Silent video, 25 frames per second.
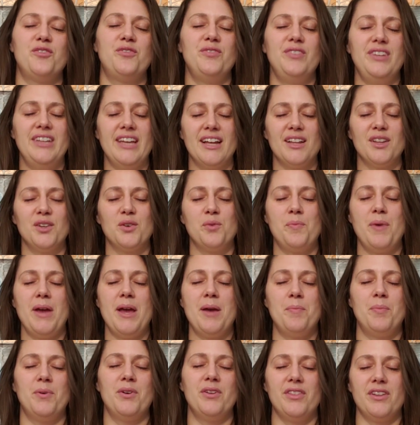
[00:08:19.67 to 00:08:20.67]
yellow
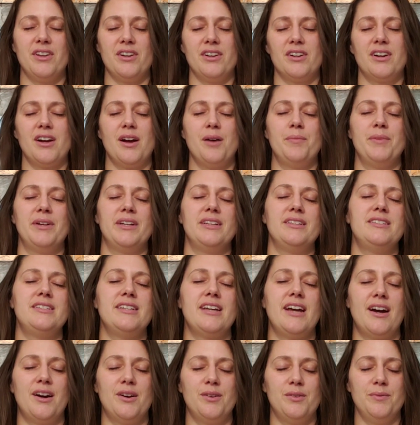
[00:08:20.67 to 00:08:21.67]
paper that are coming
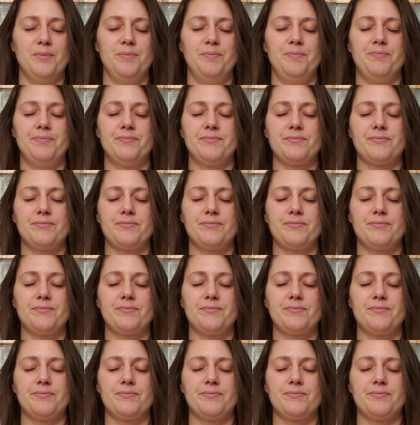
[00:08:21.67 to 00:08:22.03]
down.